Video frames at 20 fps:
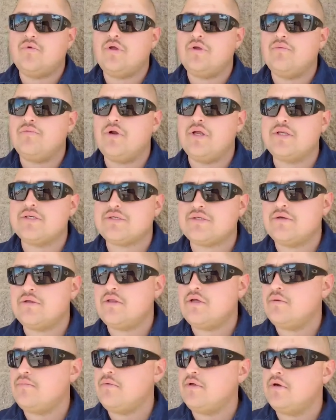We register
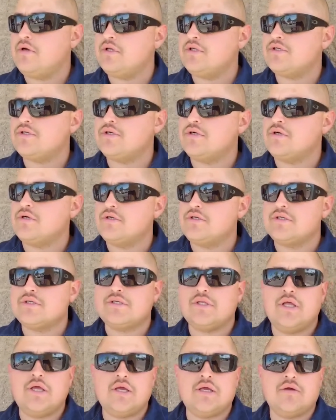them, they're insured
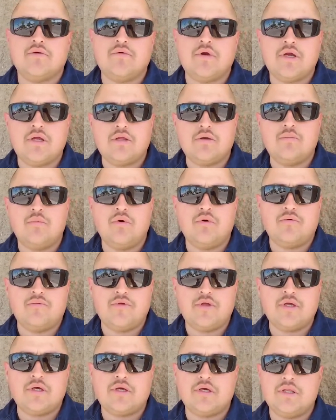just like a regular motor
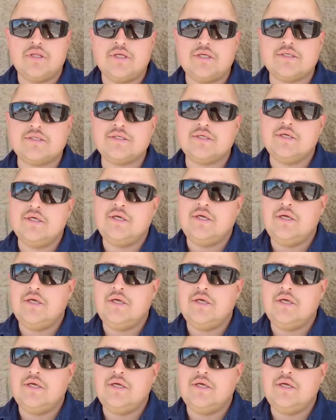vehicle is.